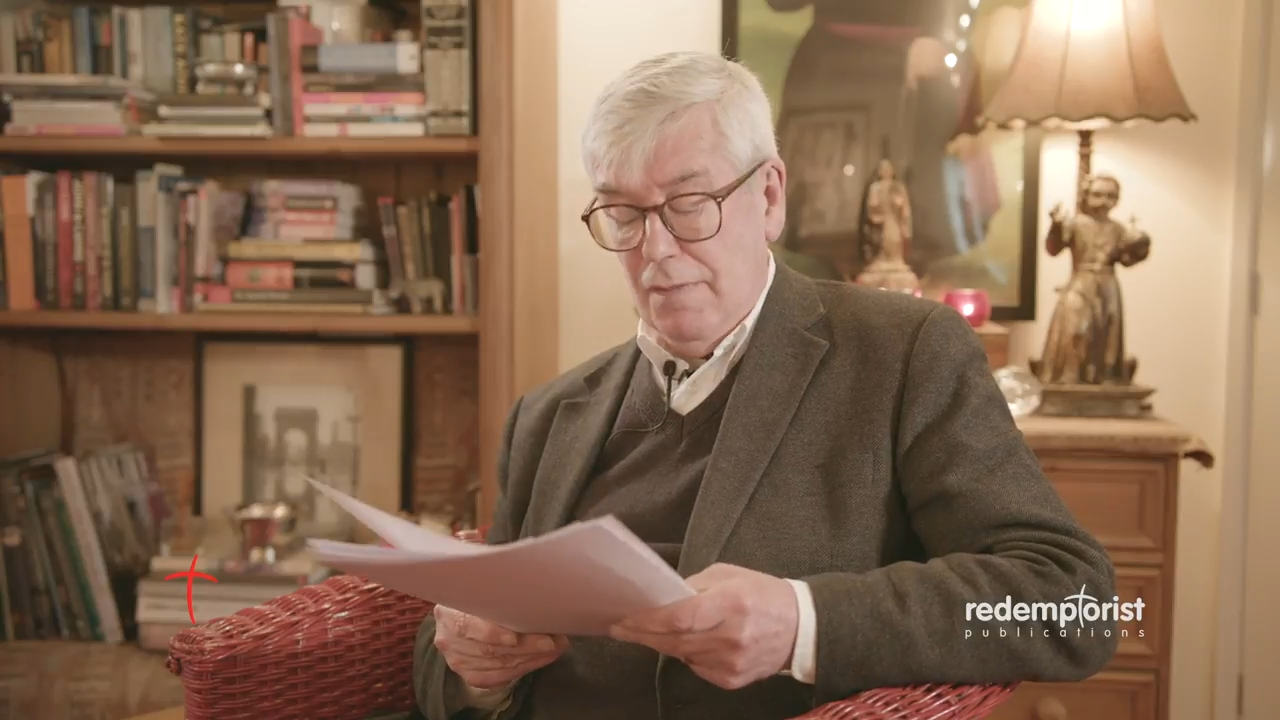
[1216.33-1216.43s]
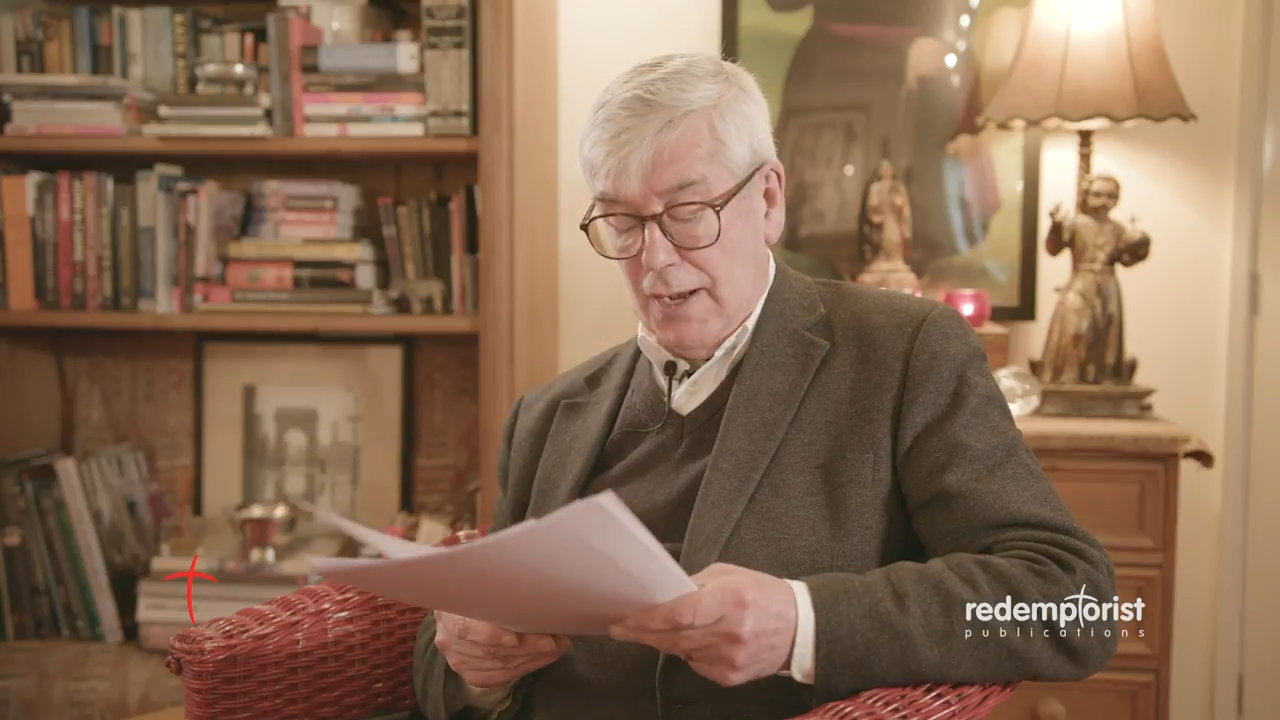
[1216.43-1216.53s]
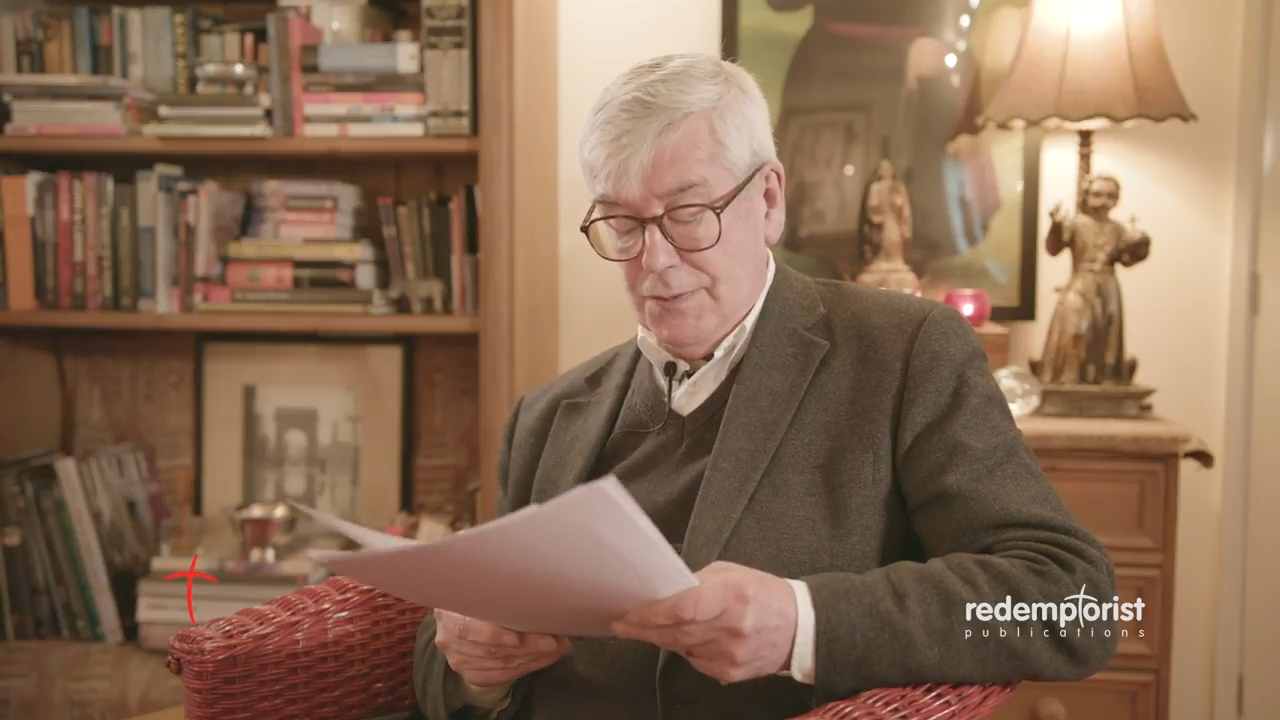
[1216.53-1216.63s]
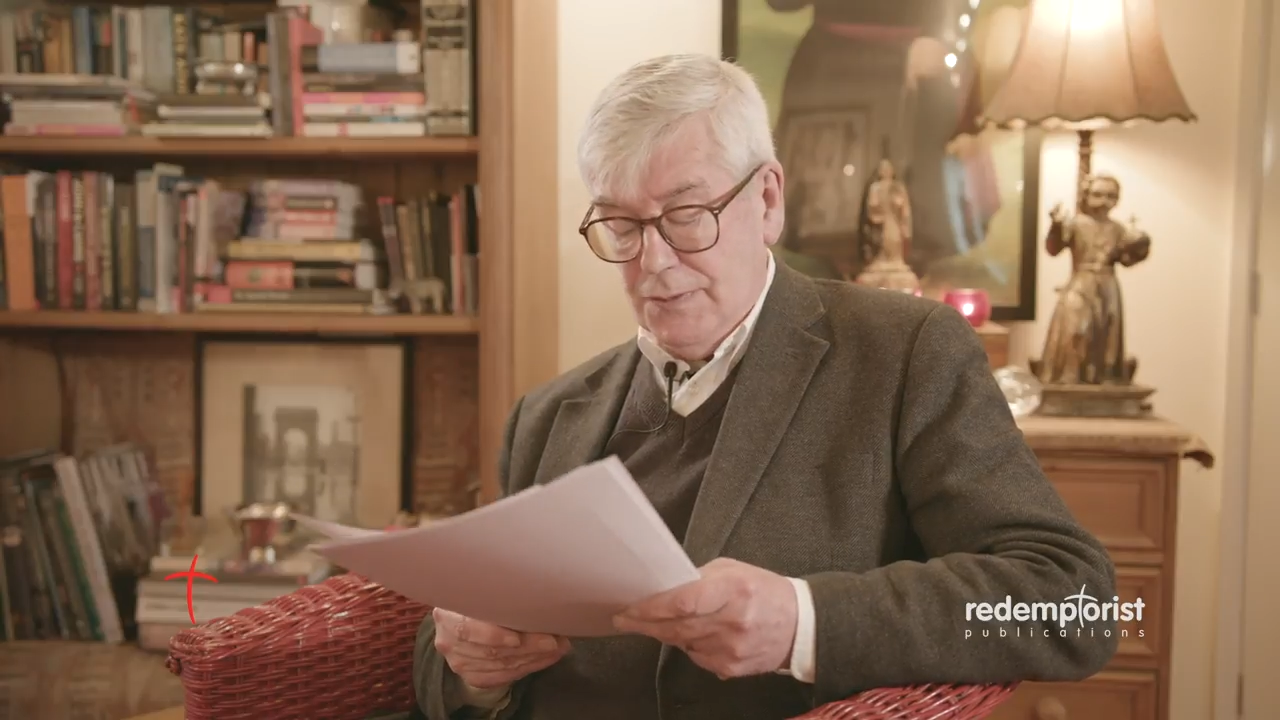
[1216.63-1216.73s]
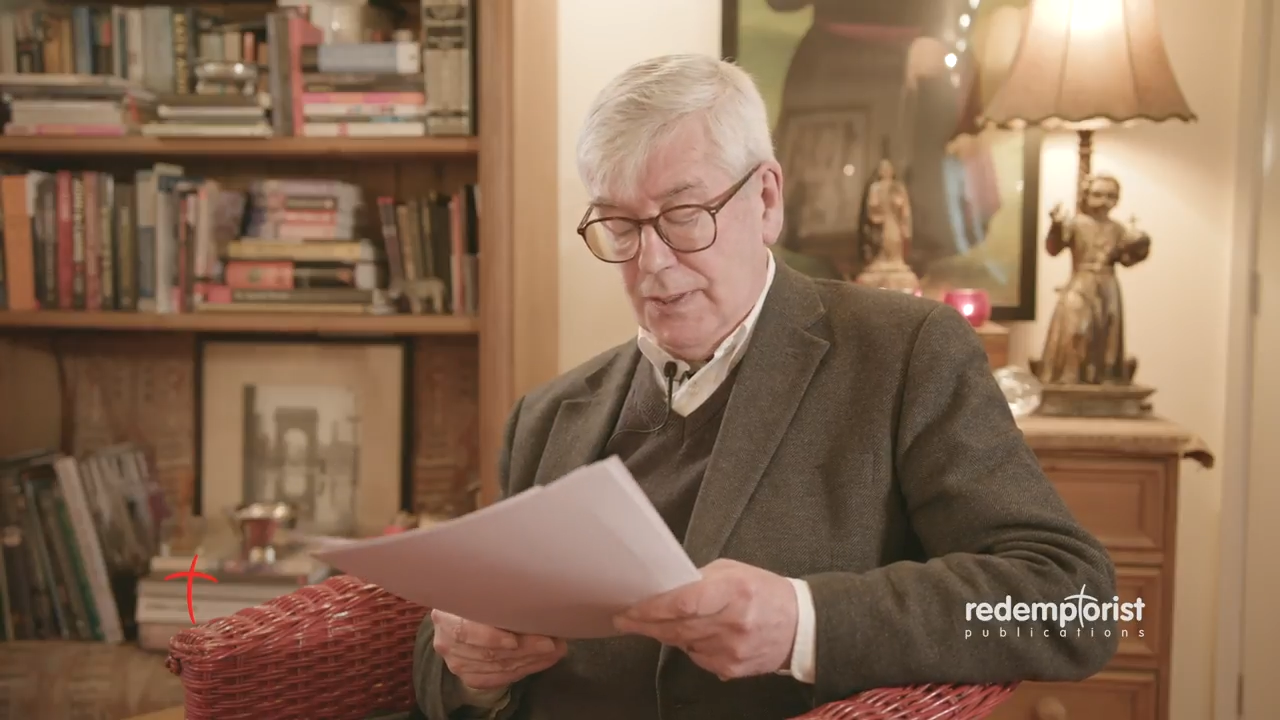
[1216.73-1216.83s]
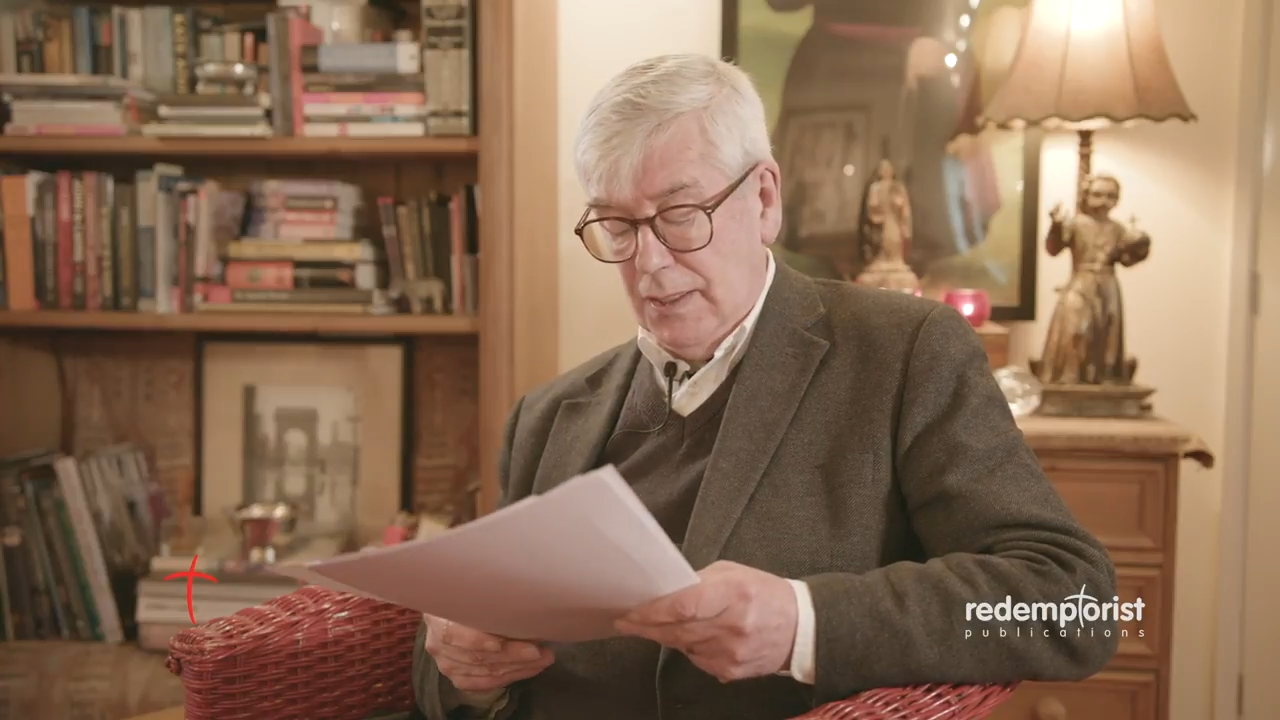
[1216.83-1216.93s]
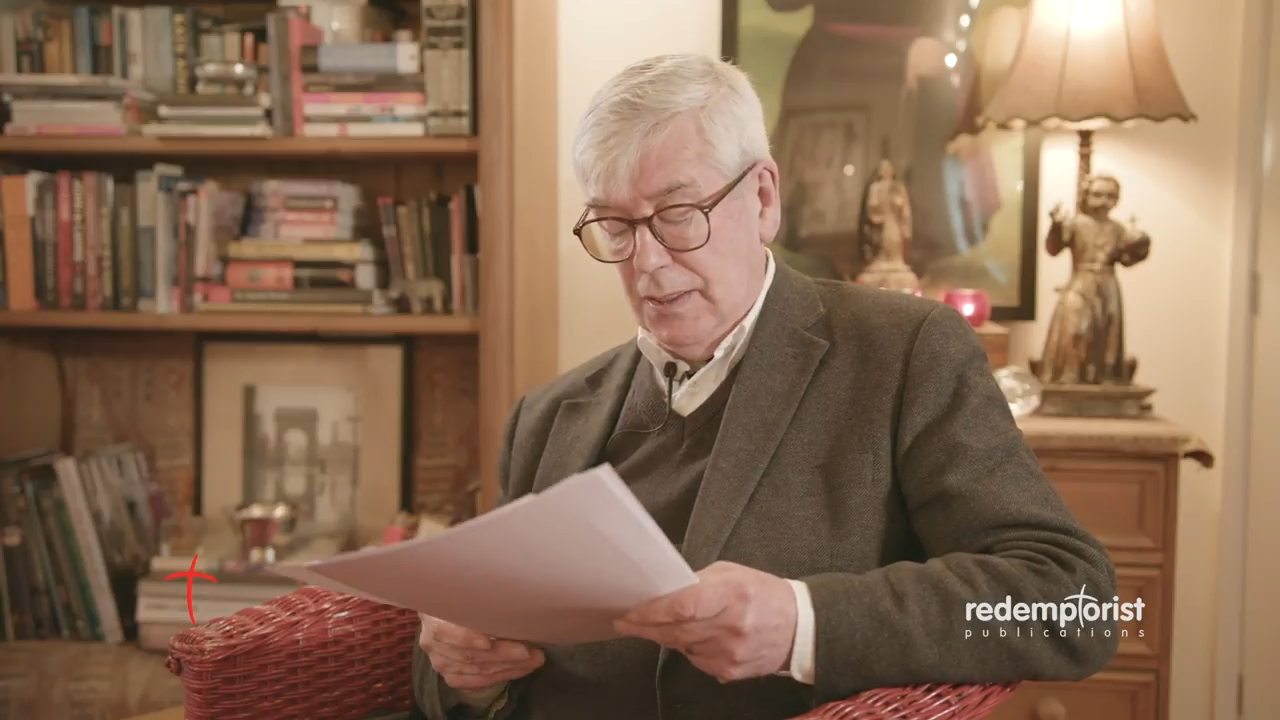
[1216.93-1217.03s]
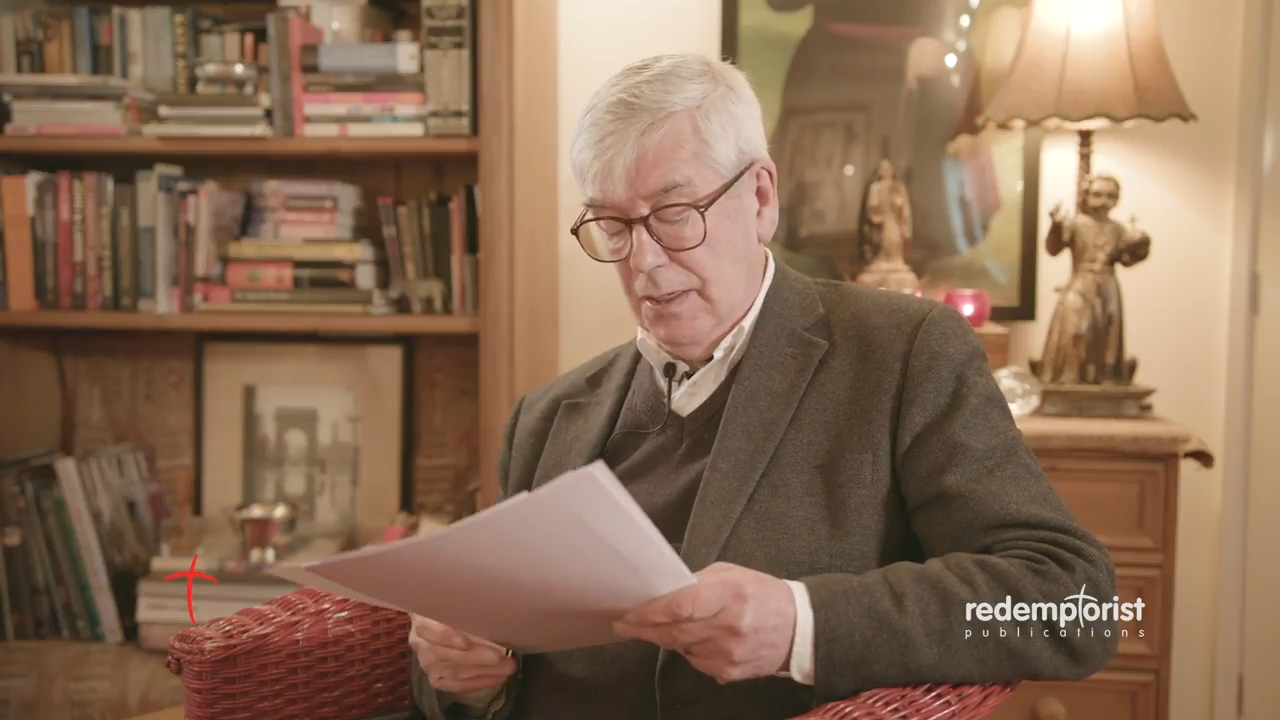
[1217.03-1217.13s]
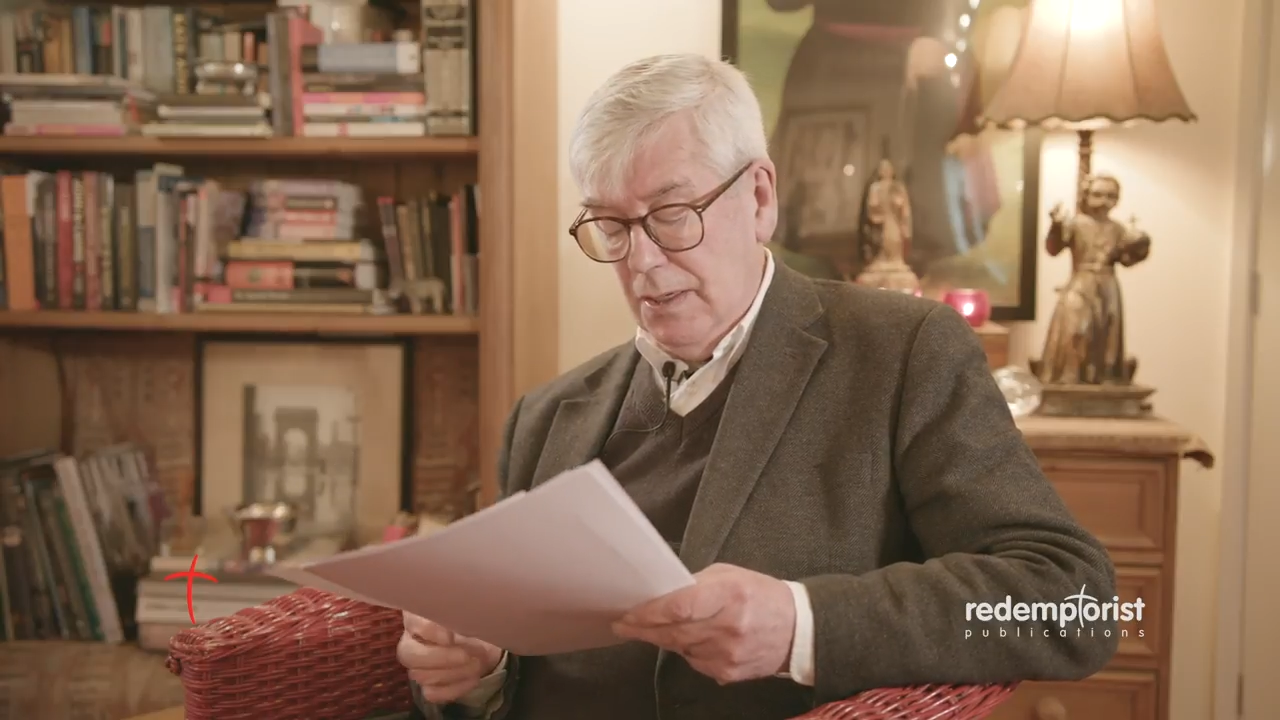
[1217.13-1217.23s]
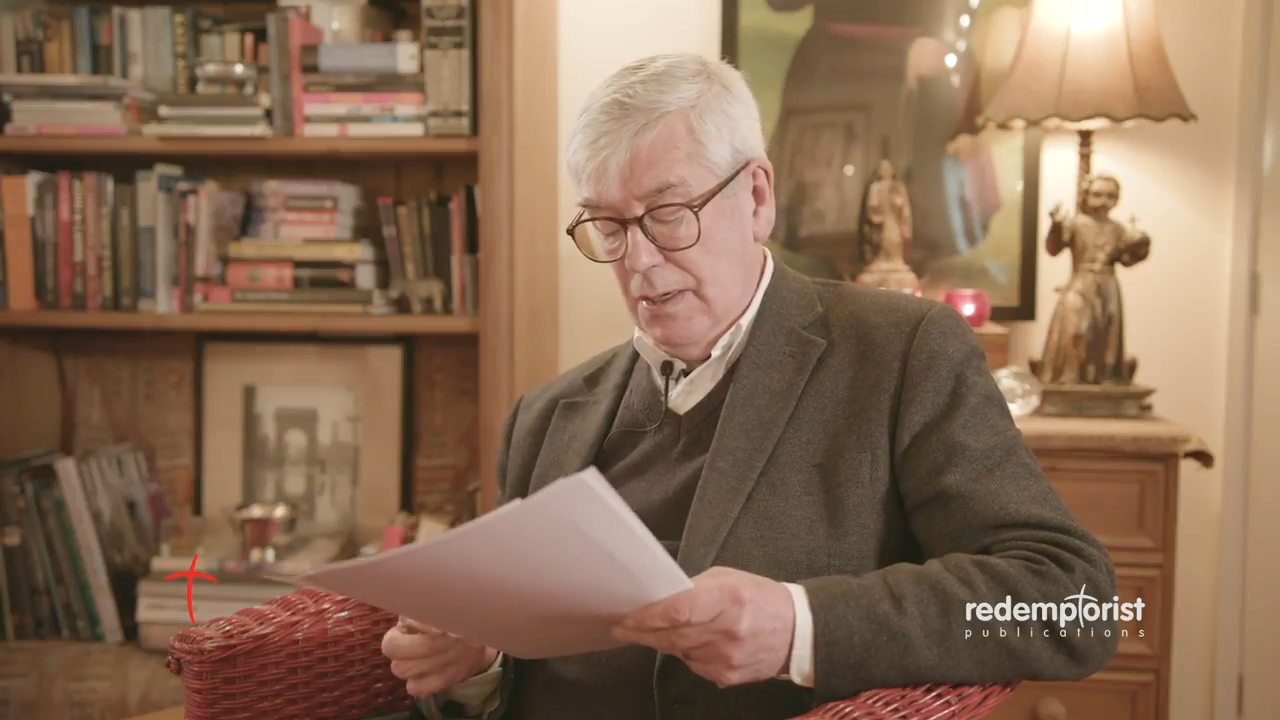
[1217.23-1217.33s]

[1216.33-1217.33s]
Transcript: fasting,